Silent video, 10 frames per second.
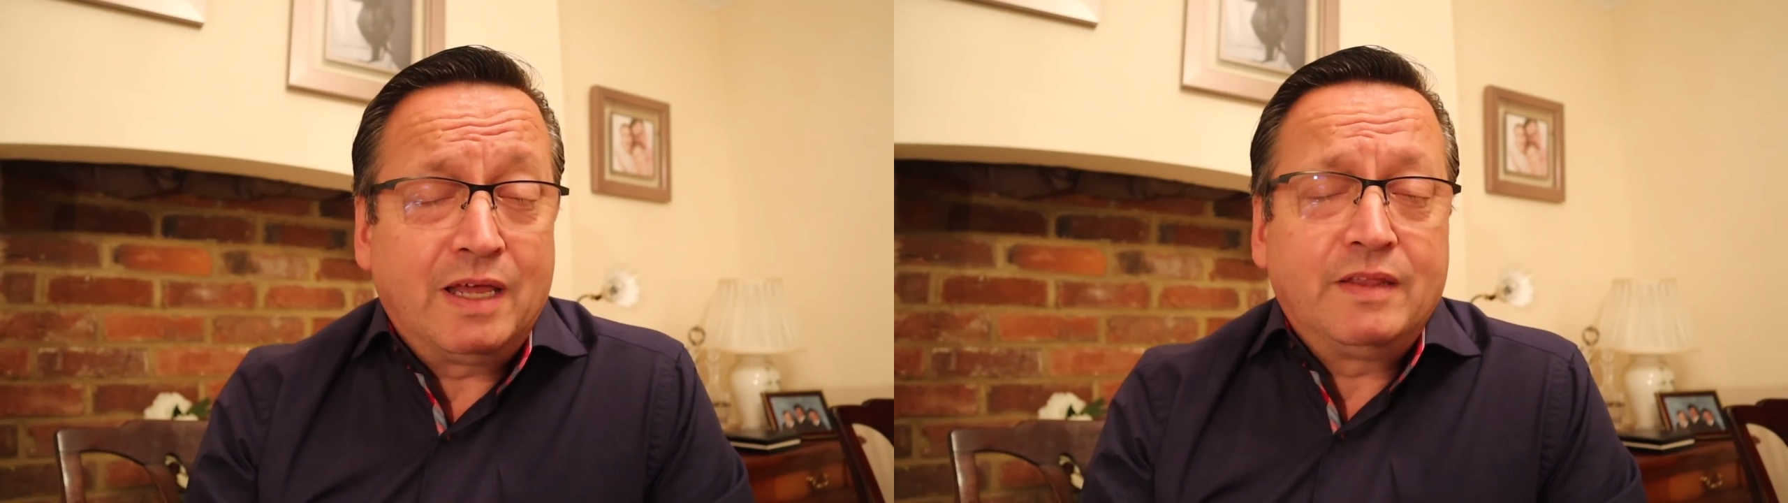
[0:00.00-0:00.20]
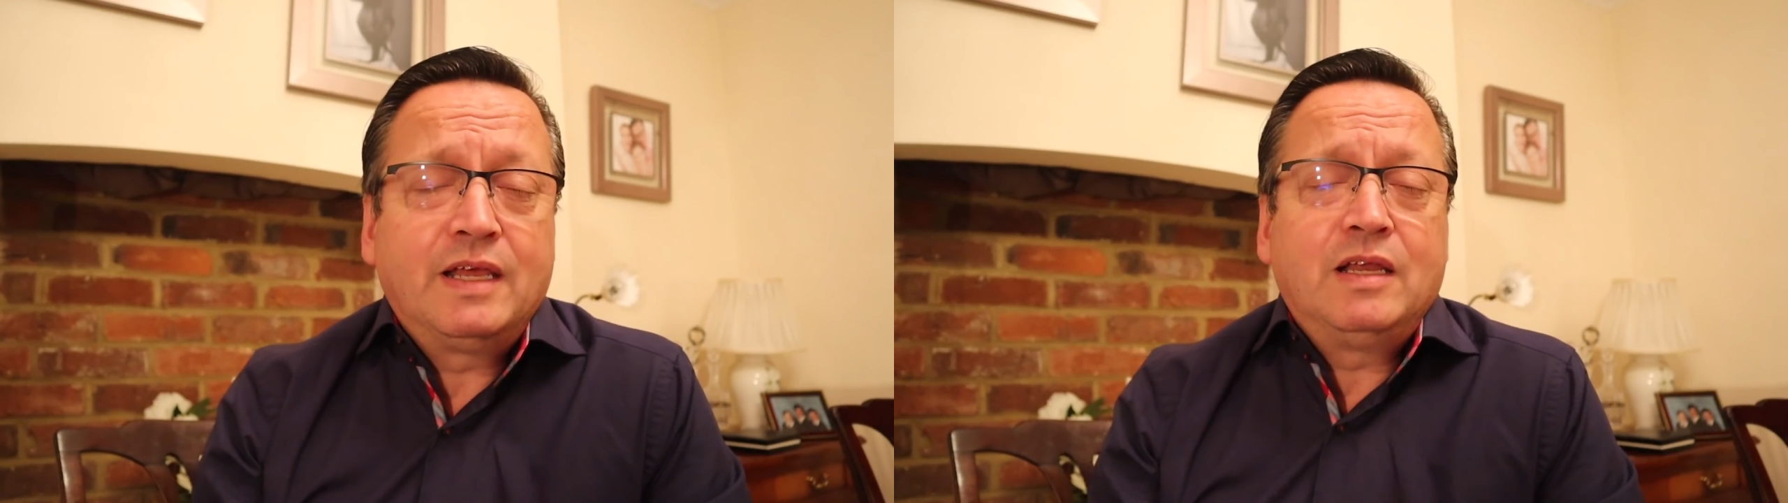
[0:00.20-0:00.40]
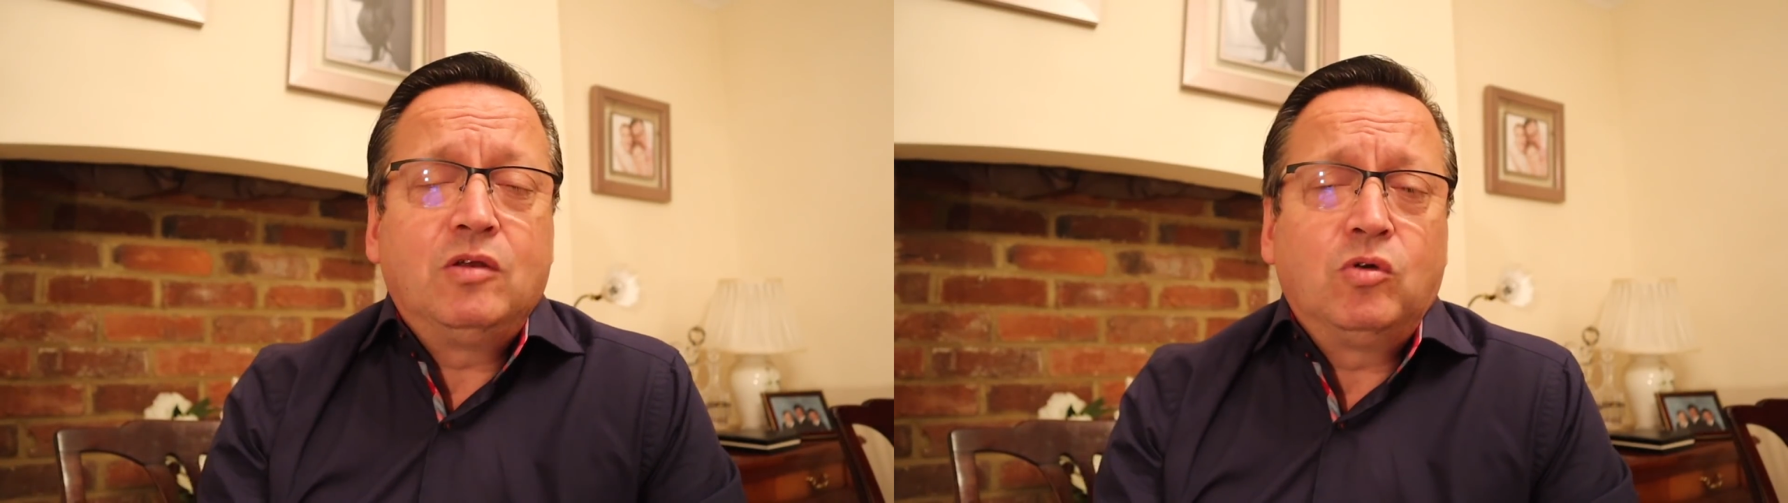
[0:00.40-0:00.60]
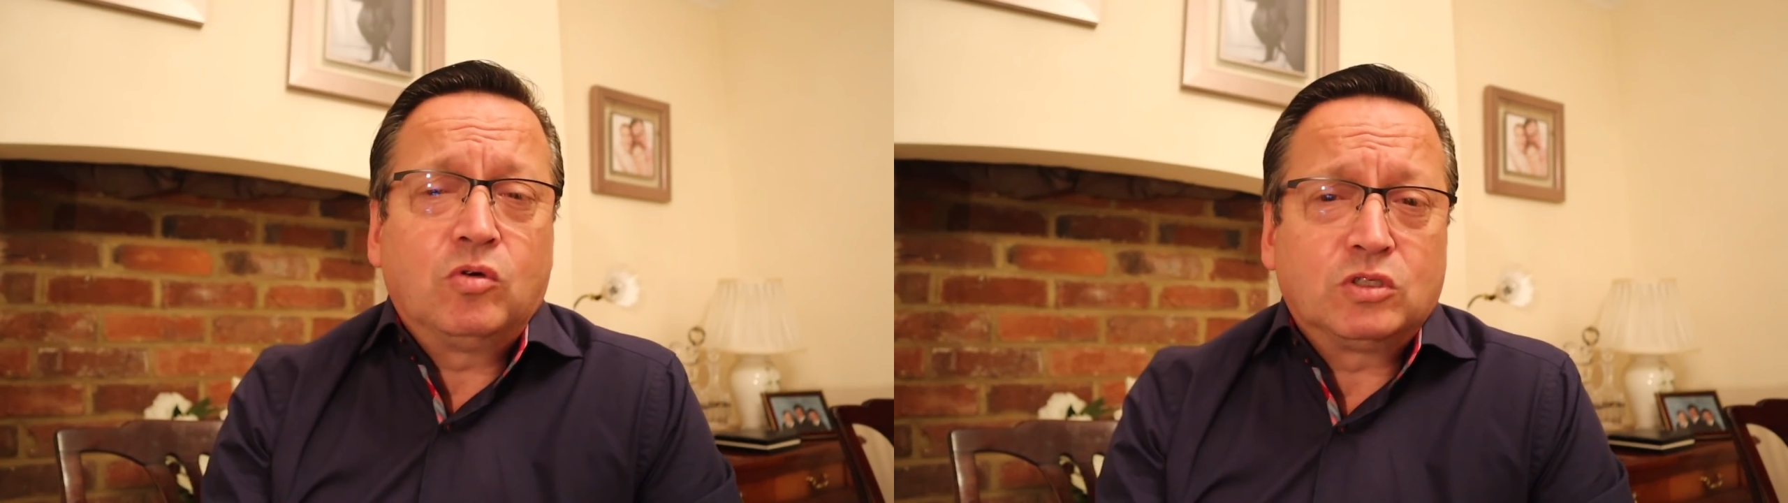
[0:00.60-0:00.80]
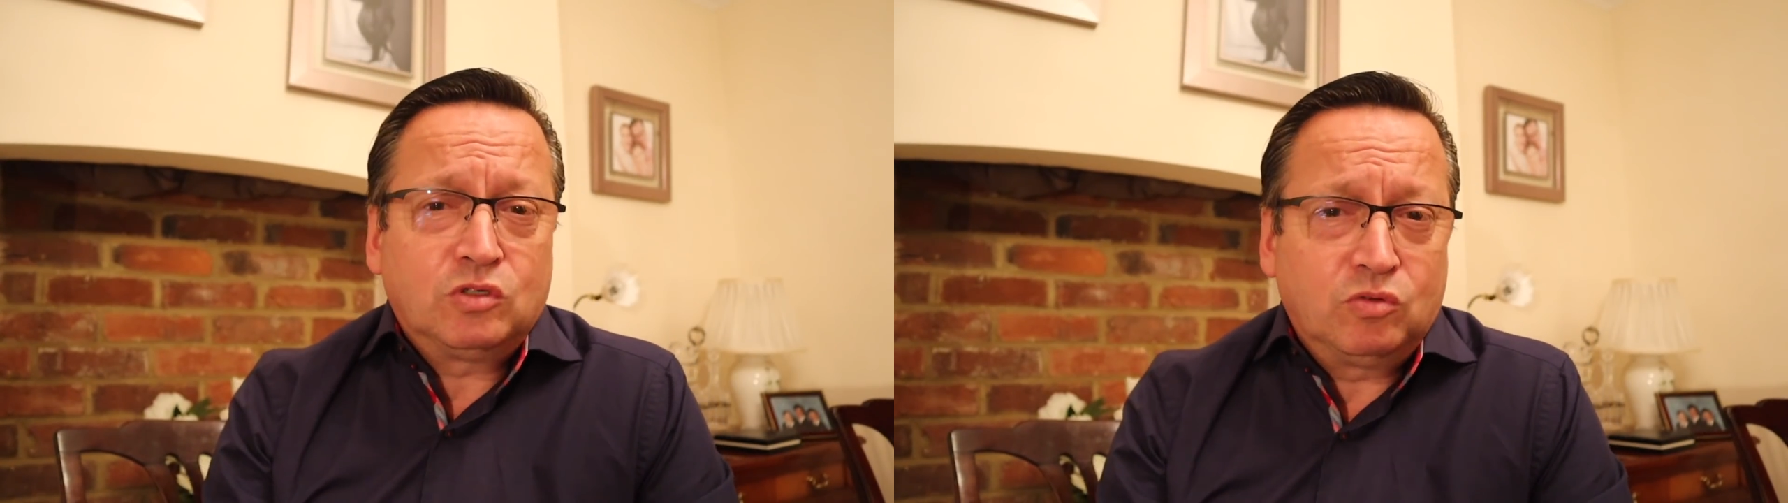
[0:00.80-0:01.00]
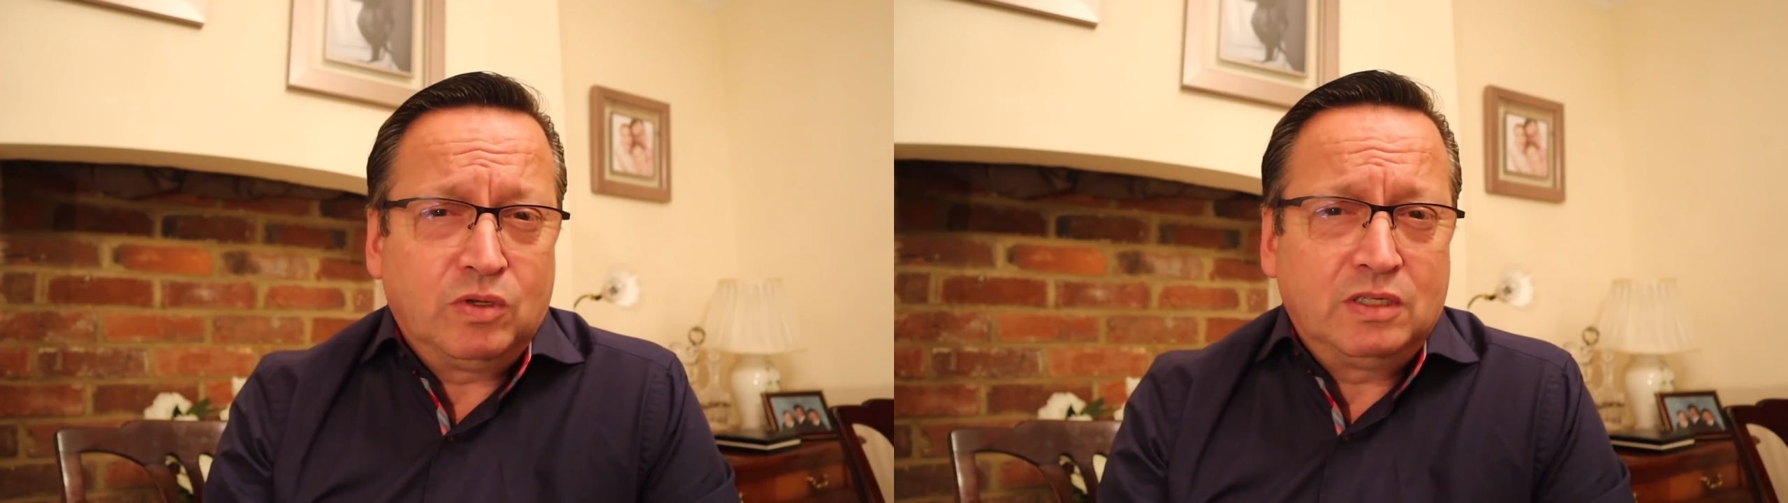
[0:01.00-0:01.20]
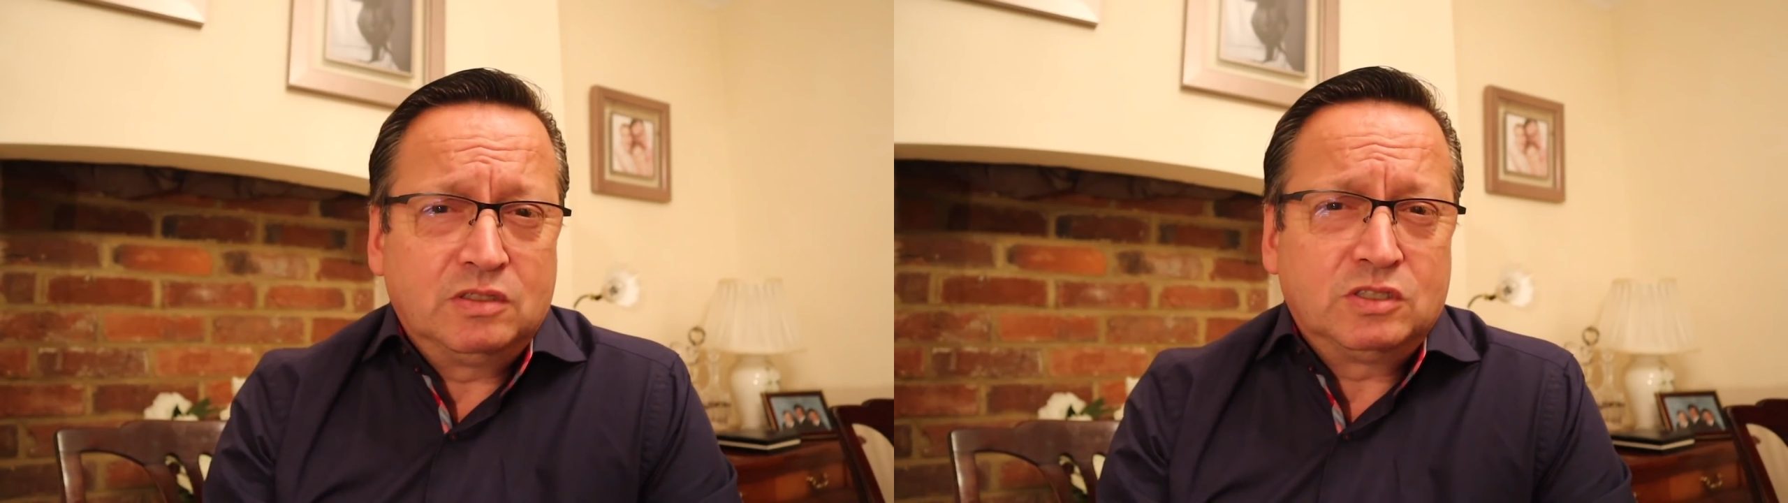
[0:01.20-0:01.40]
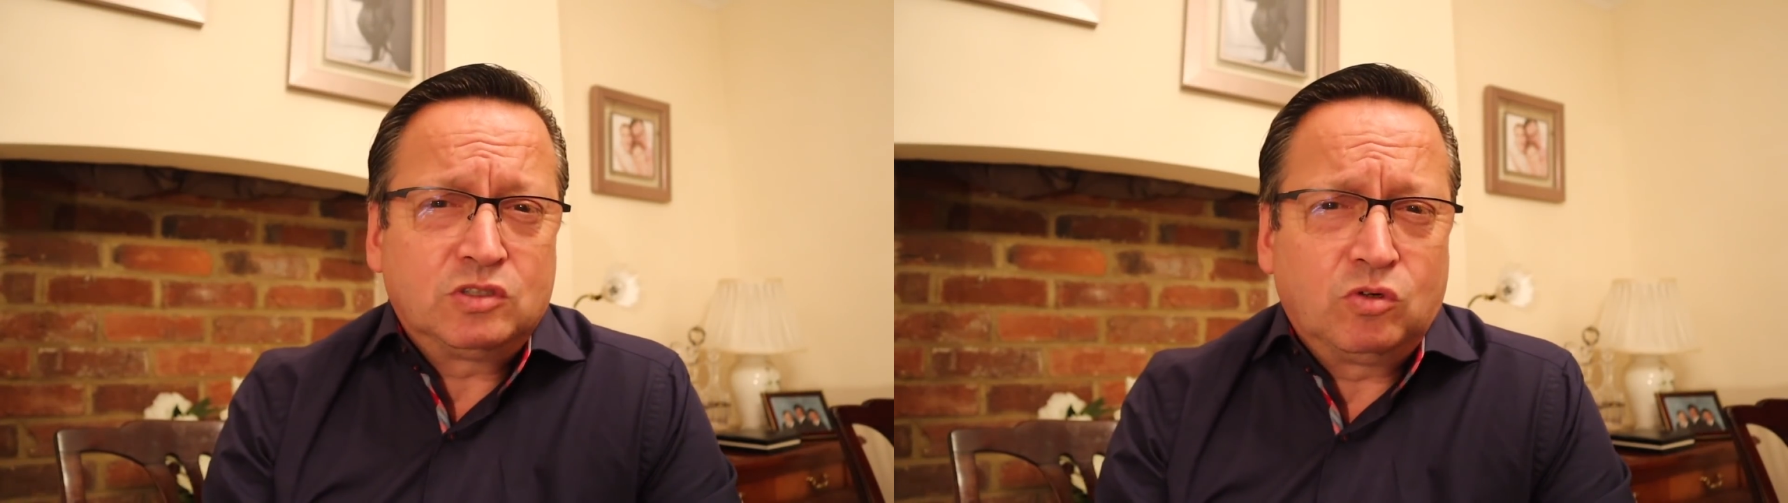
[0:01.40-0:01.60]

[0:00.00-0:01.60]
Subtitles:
and they looked horrendous.